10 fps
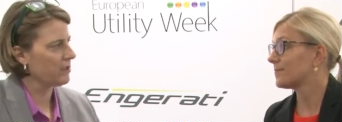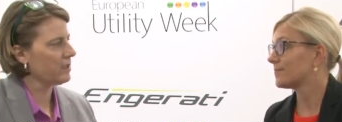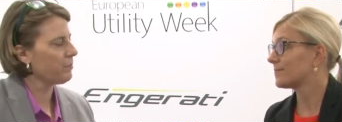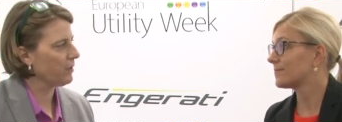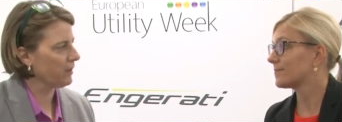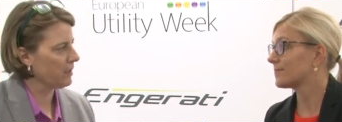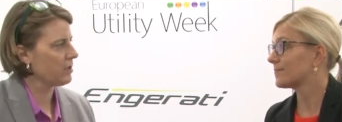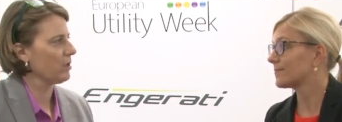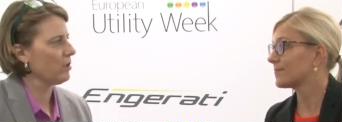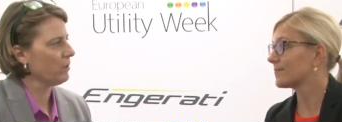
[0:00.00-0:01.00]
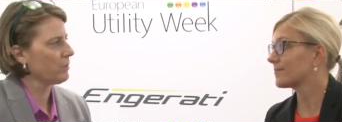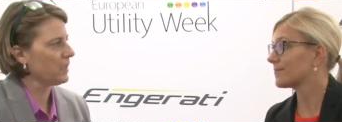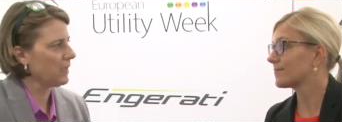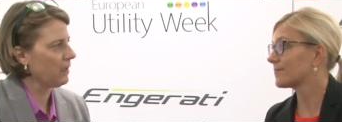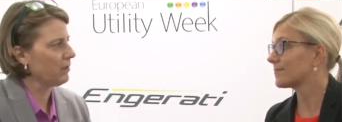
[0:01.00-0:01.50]
Speaker 1: disparate things in the home
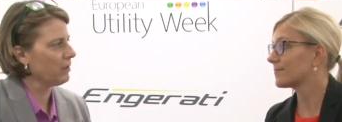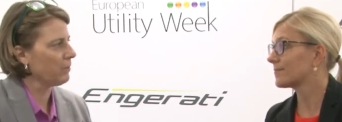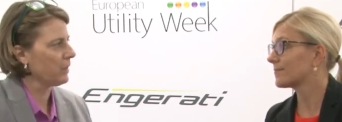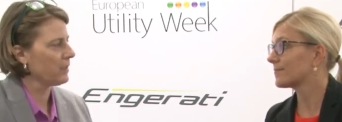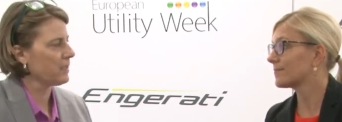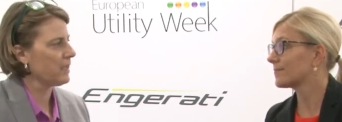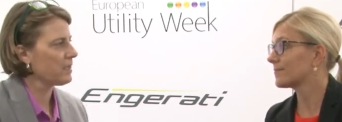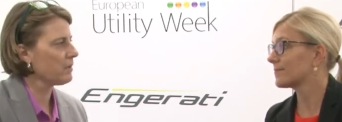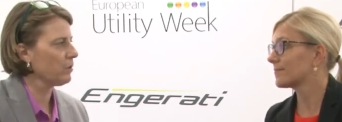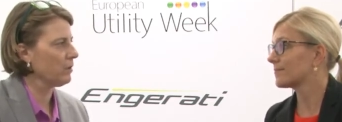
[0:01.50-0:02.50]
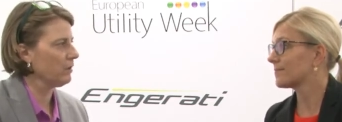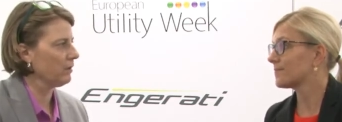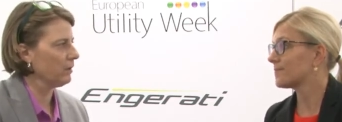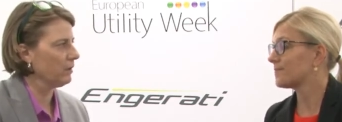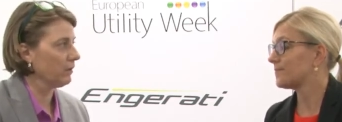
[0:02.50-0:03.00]
together, but accessible mm
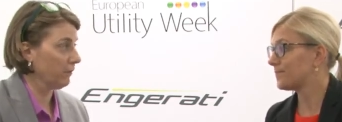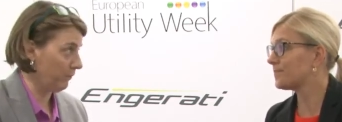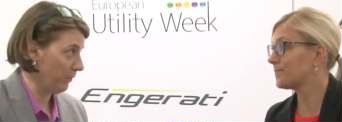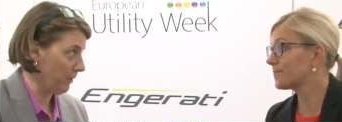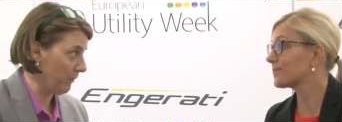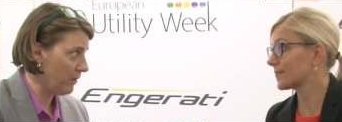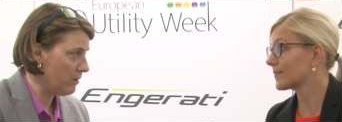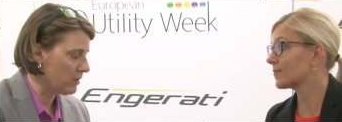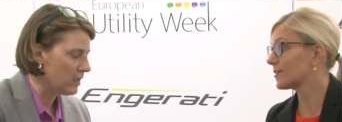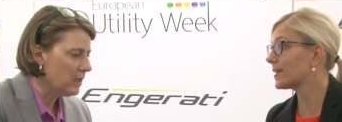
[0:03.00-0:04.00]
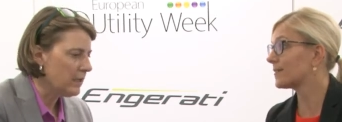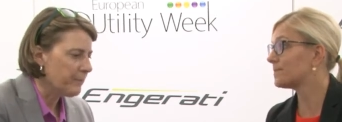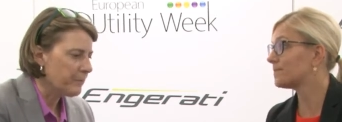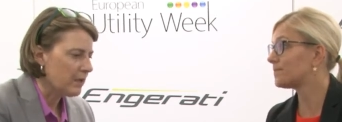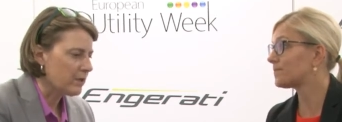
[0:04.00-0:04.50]
-hmm. from mm-hmm. the phone. Yep.
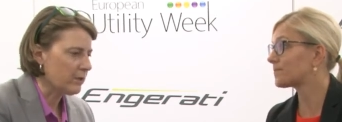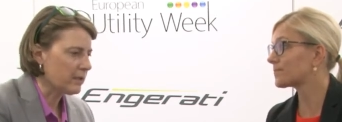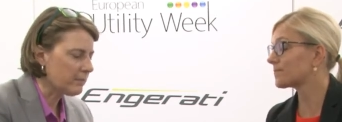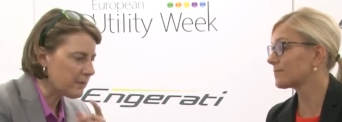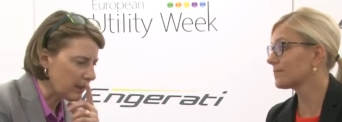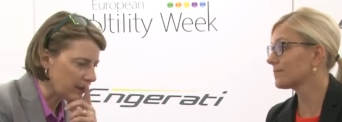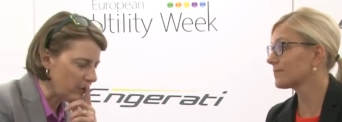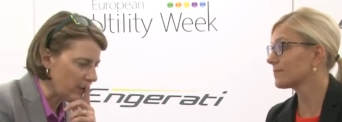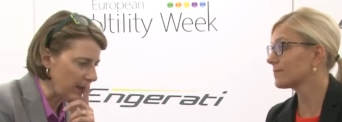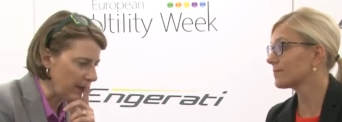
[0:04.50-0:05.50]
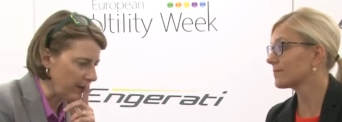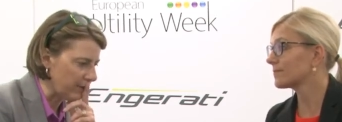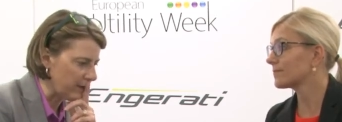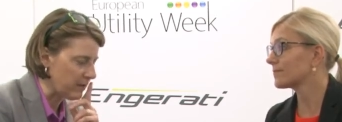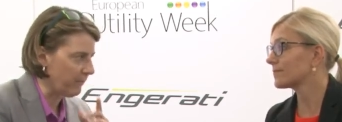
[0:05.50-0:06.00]
So it seems like you would have uh,
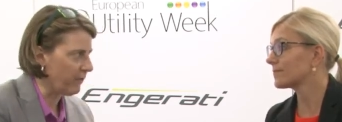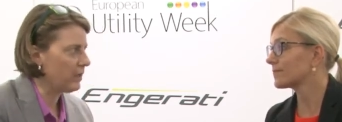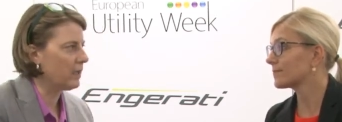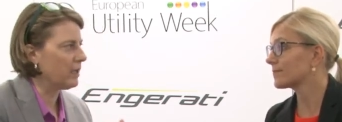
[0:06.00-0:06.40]
some very